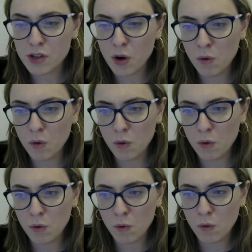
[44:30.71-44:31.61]

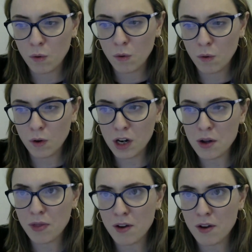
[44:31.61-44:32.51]
So,
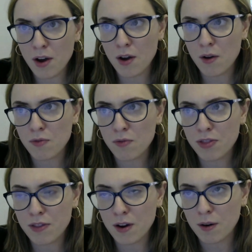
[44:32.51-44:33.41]
there
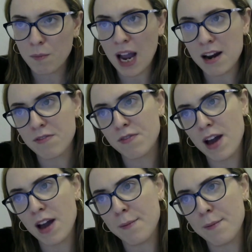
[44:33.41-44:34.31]
are kind
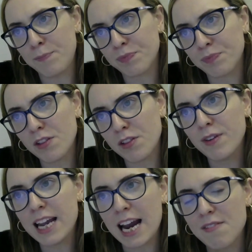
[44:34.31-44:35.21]
of
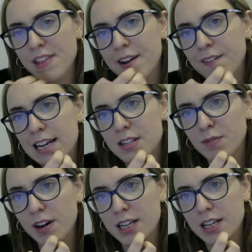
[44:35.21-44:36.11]
three kind of
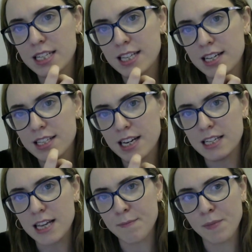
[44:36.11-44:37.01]
theories around
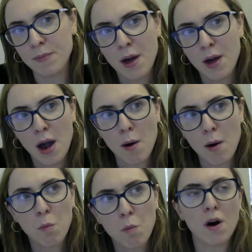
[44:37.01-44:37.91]
desistance.
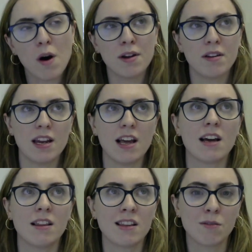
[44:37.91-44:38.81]
One, and
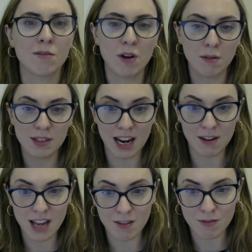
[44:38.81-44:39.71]
the one that was
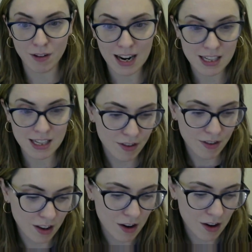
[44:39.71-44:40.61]
kind of taken for granted
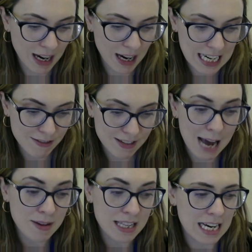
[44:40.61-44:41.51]
for a long period of
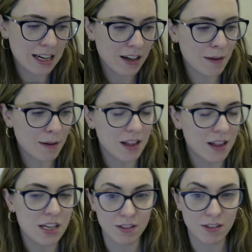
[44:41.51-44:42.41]
time within
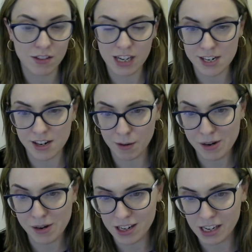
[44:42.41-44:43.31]
criminology, traditional
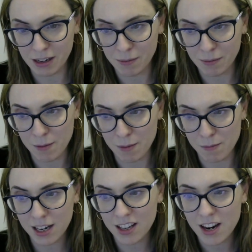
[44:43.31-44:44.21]
criminology in
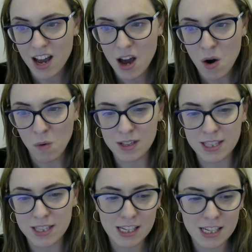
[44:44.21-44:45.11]
particular,
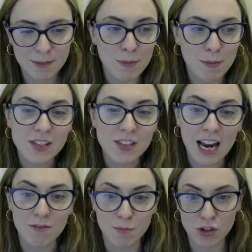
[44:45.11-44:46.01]
was that people
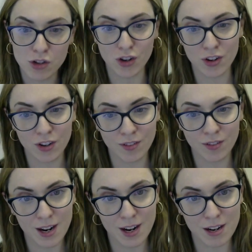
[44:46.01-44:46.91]
just kind of
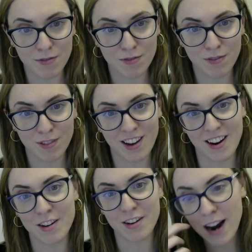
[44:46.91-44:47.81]
mature
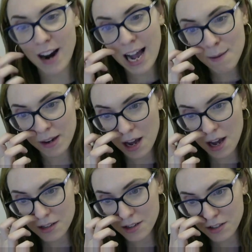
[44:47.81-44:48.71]
out of crime
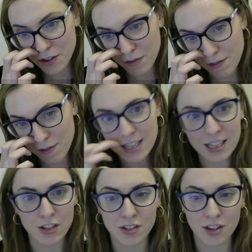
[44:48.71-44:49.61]
and sort of
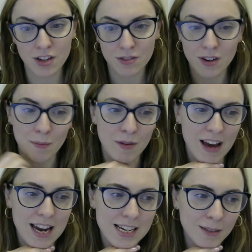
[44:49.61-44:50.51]
eventually just stop
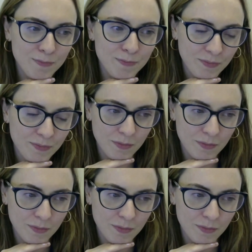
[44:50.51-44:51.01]
offending.